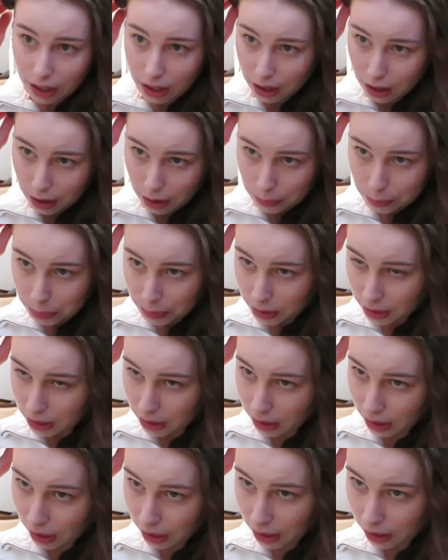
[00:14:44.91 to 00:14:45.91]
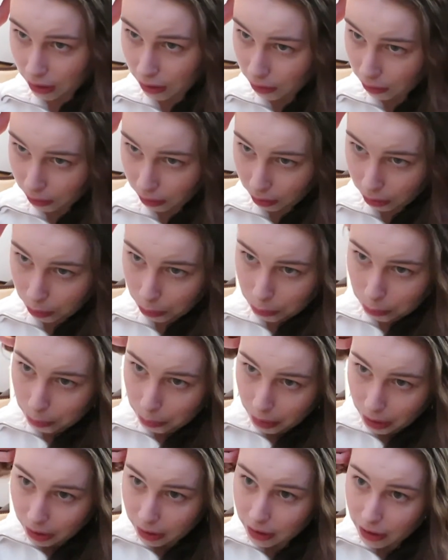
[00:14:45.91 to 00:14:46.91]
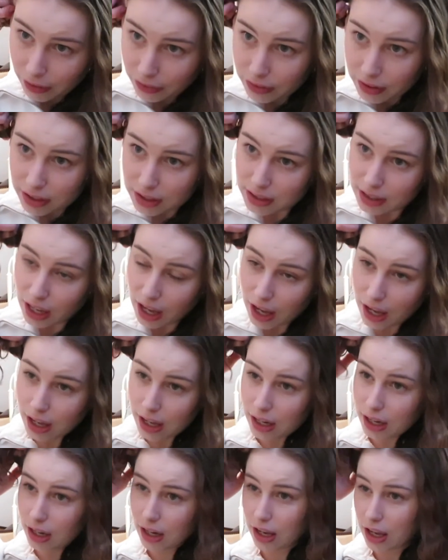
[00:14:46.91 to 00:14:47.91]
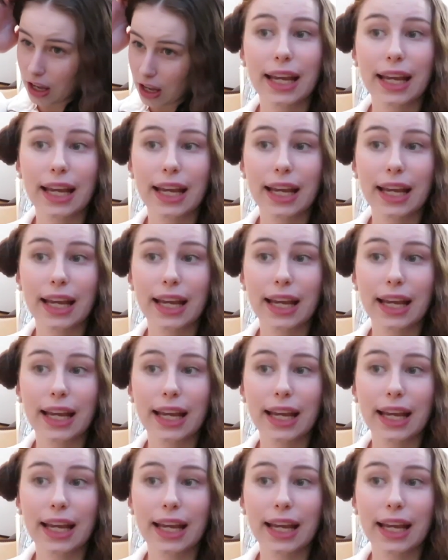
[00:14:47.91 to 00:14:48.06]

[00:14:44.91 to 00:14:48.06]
up in like a little bun on the side.